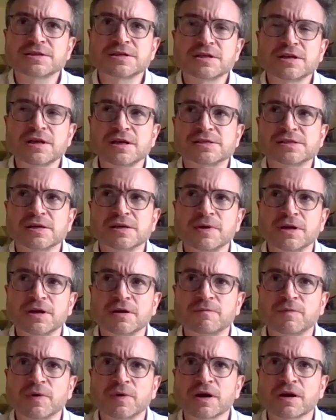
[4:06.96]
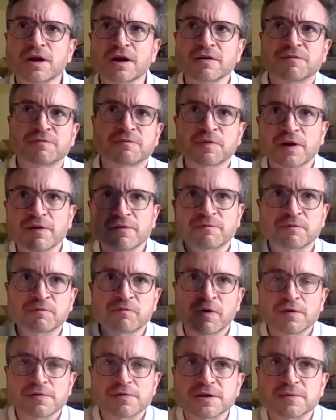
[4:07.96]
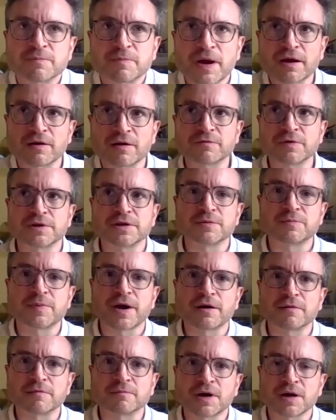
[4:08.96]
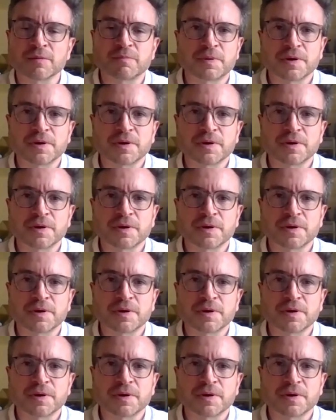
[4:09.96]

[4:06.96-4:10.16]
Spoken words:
it is. I mean, I've written about my